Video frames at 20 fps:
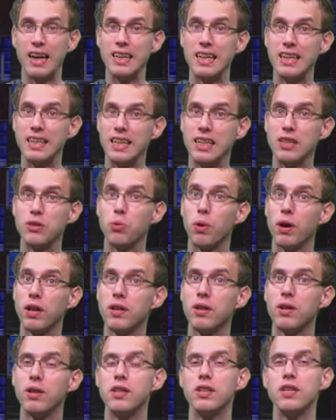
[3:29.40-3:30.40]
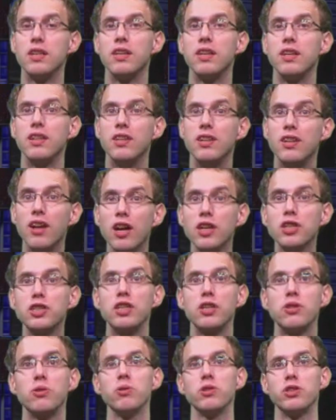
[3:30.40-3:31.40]
This has one
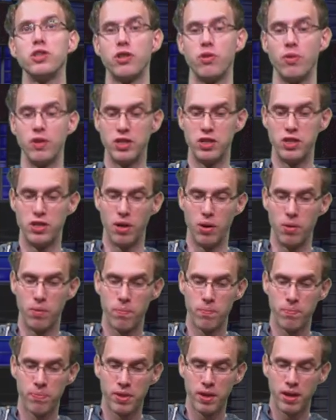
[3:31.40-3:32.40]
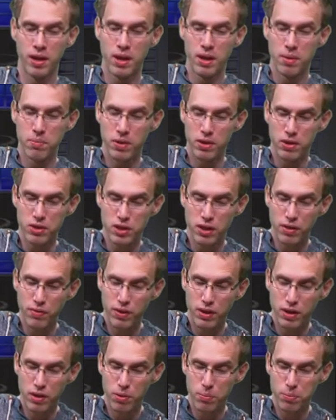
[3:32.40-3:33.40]
nasty consequence though, because if
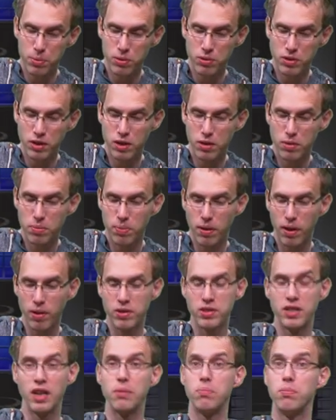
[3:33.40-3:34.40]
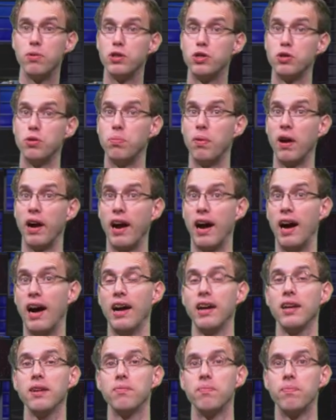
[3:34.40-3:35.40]
we compute e to the power z plus 2 pi
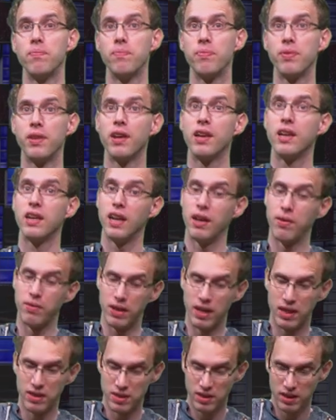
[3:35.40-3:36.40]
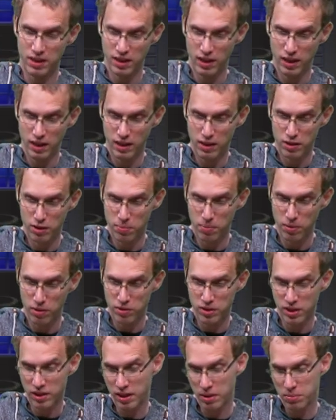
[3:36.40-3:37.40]
i, and we get e to the power
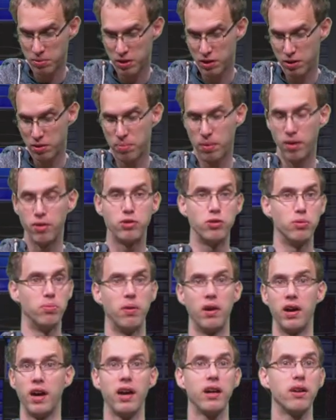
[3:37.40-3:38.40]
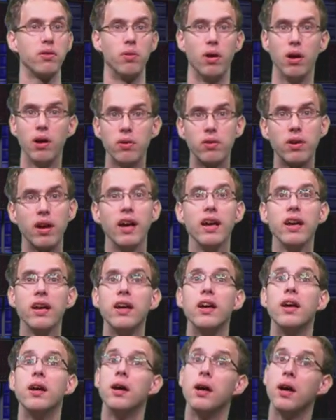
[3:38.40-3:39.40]
z times e to the power 2 pi i, well, okay.
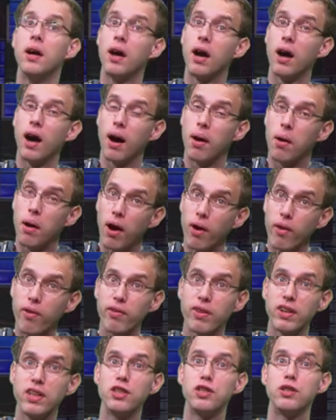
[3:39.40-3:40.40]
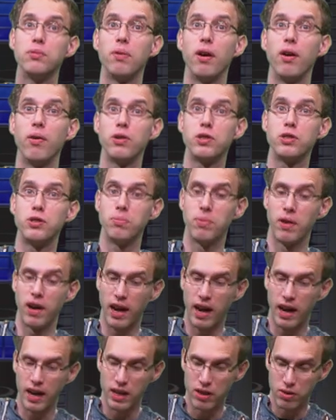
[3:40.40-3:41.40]
However, e to the power 2 pi
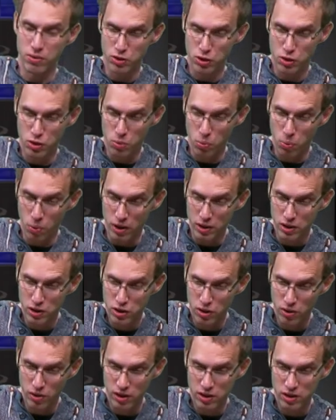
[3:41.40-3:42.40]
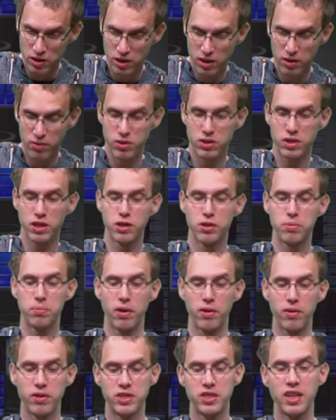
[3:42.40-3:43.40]
i equals 1, so that equals e to the
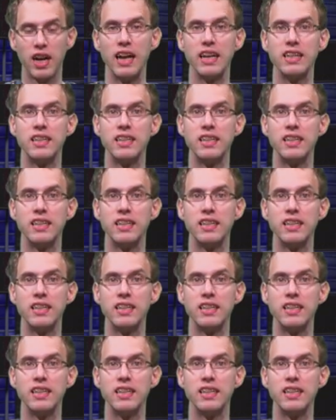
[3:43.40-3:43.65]
power z.